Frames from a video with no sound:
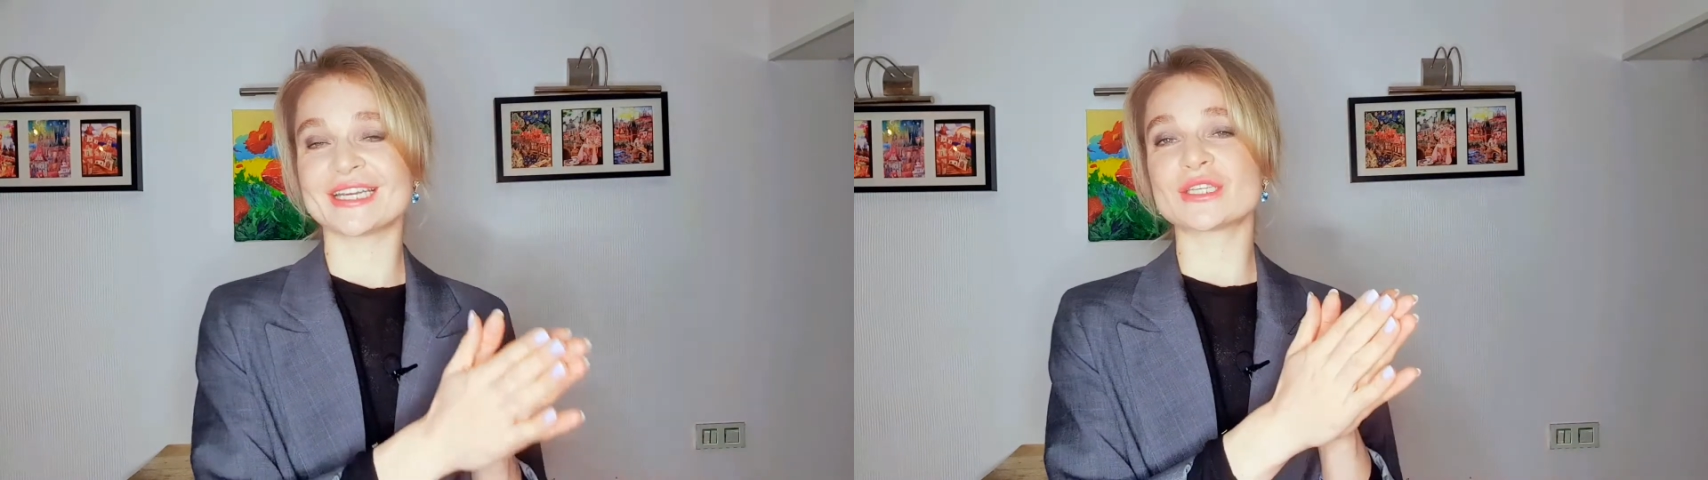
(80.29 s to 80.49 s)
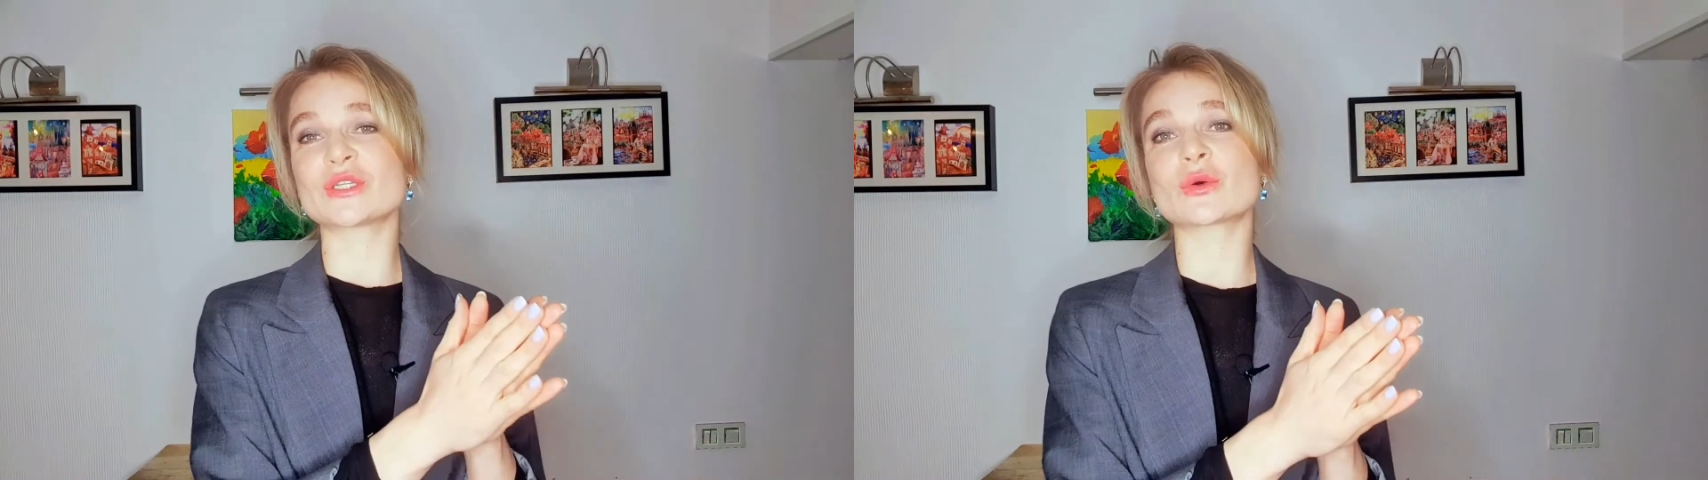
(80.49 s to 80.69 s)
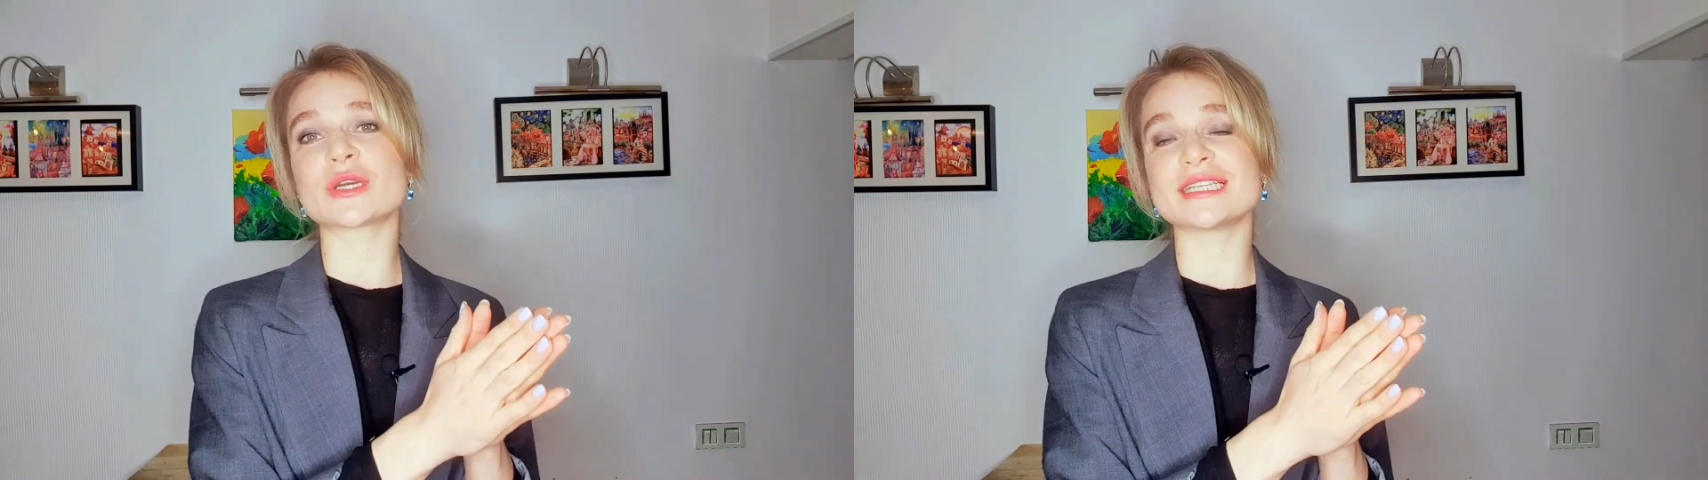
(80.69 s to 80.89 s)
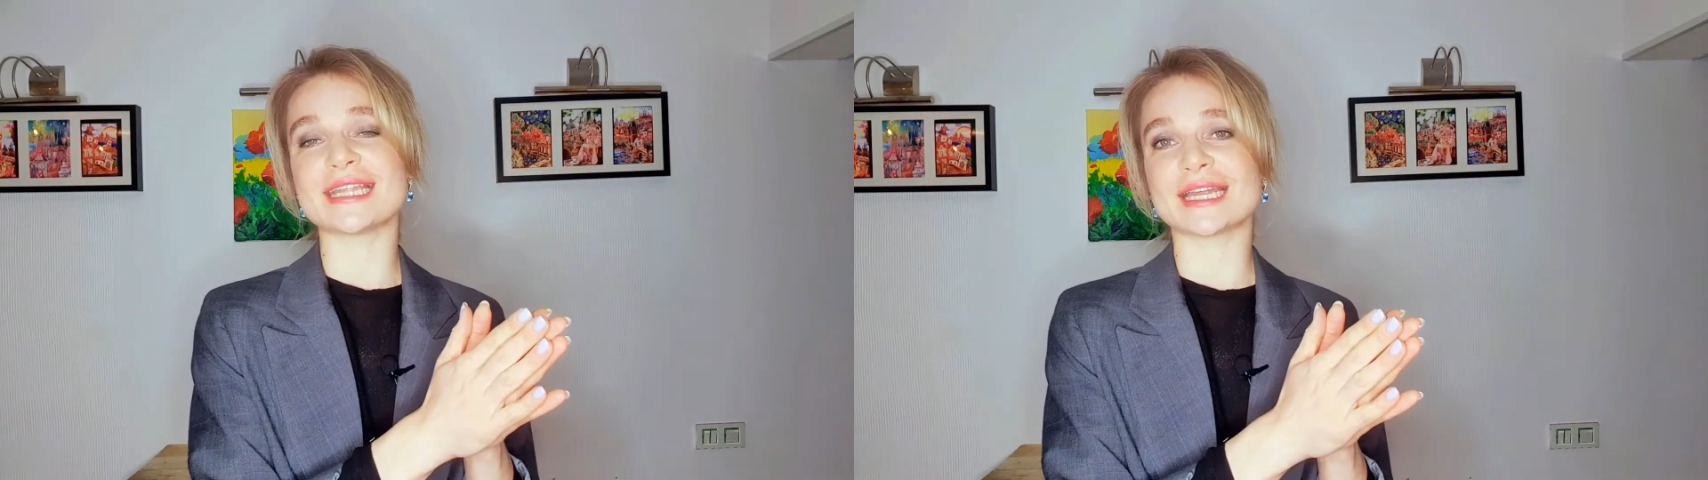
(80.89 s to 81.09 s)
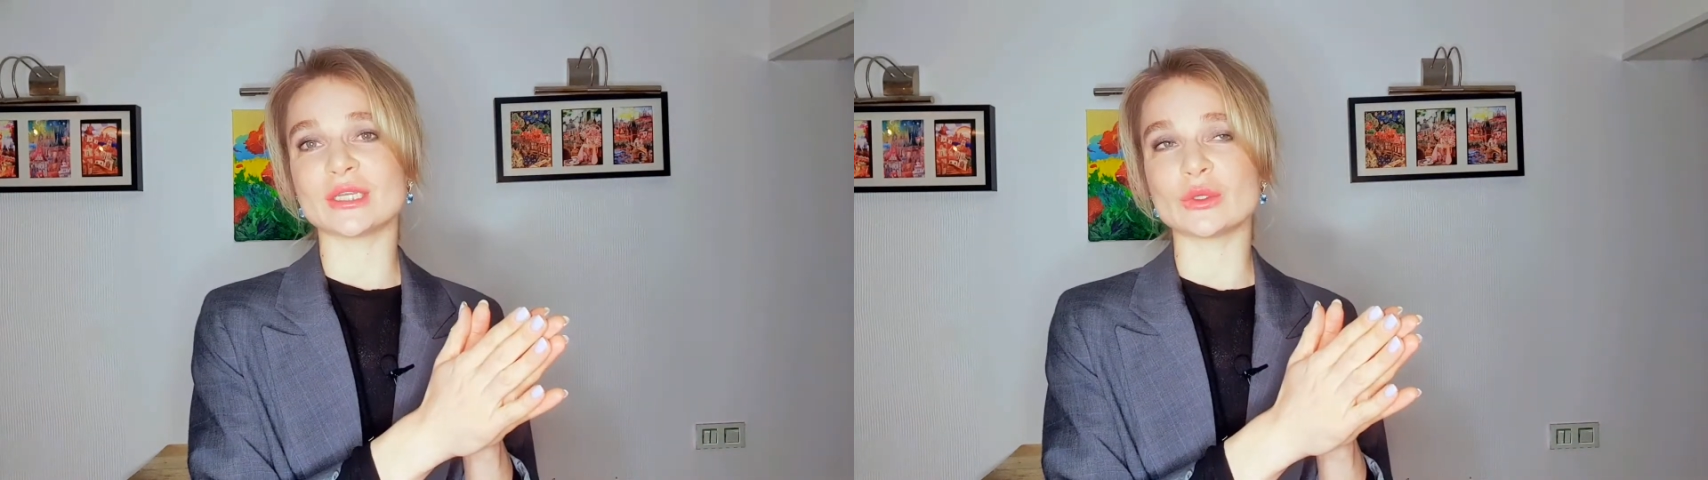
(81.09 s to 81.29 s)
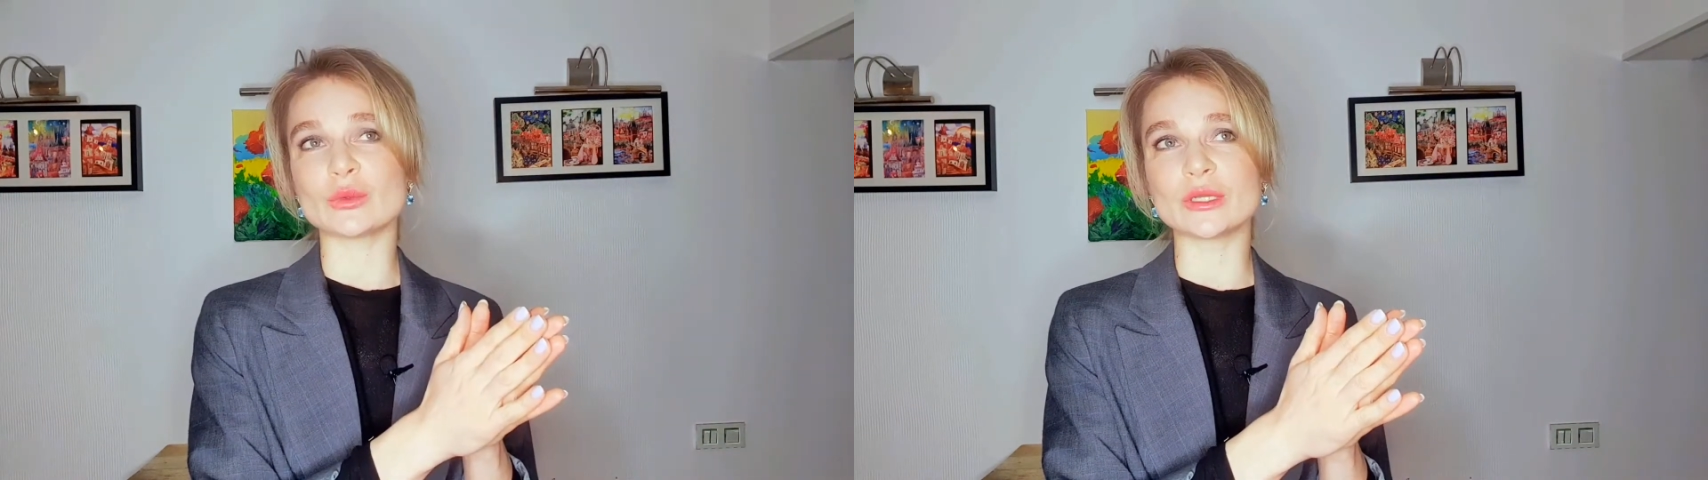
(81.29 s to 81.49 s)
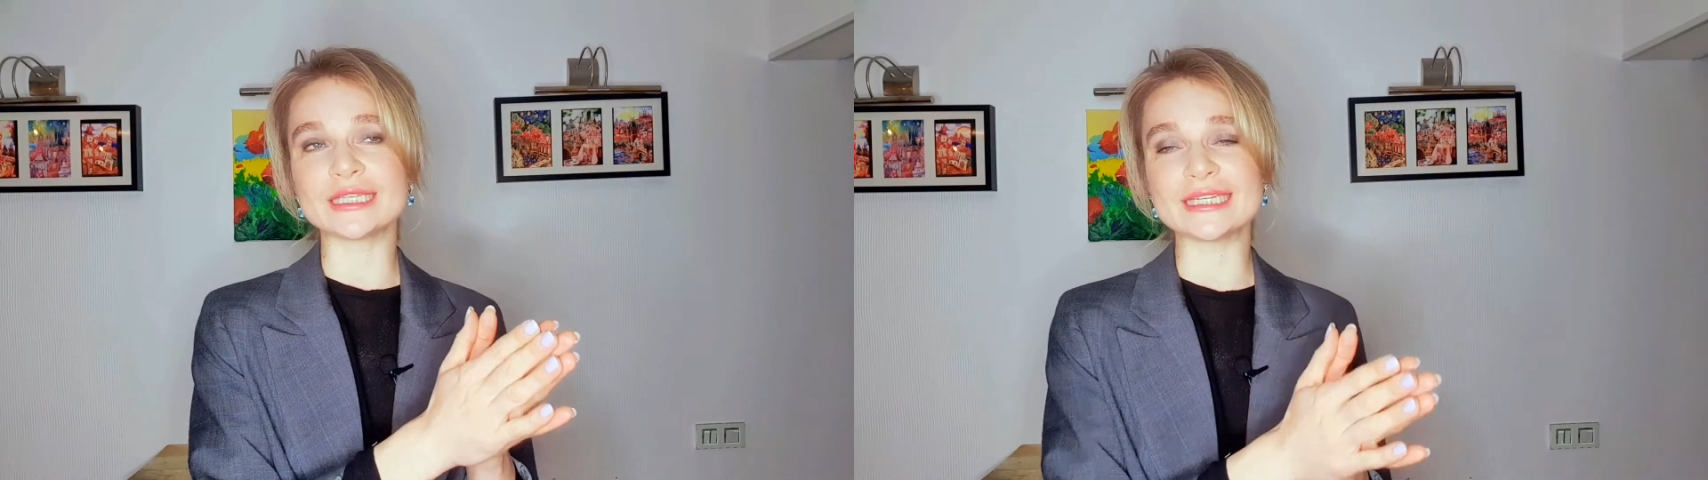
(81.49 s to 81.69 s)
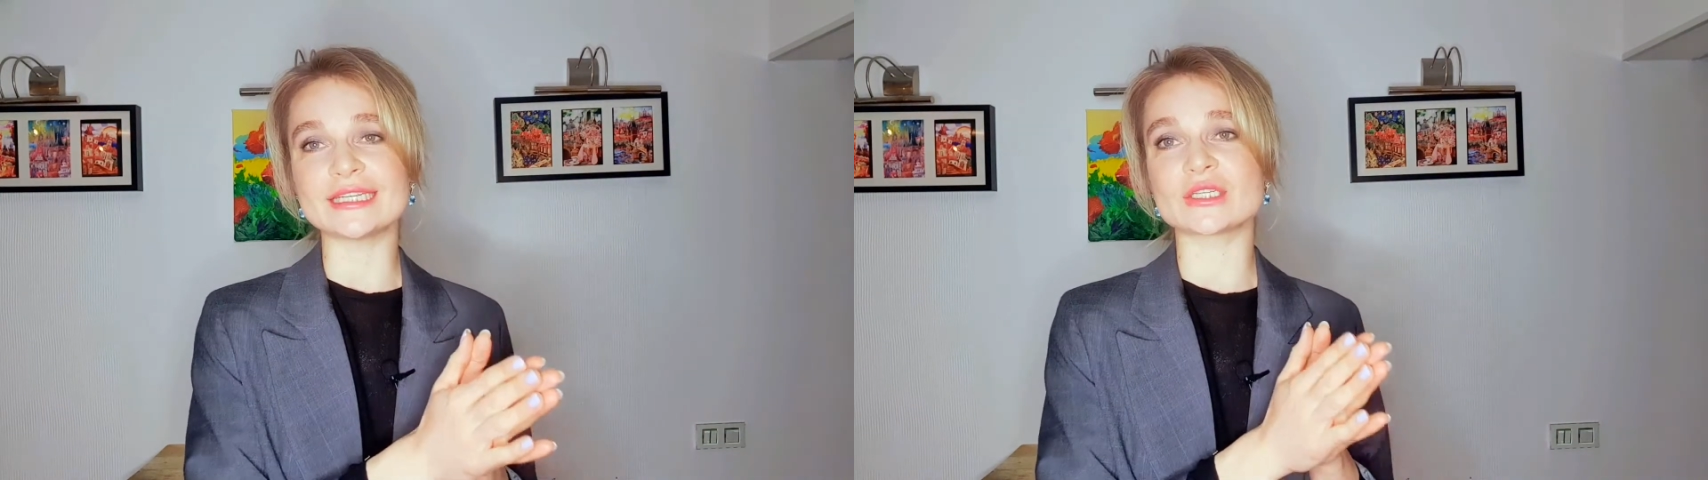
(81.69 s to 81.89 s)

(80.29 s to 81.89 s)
that you will need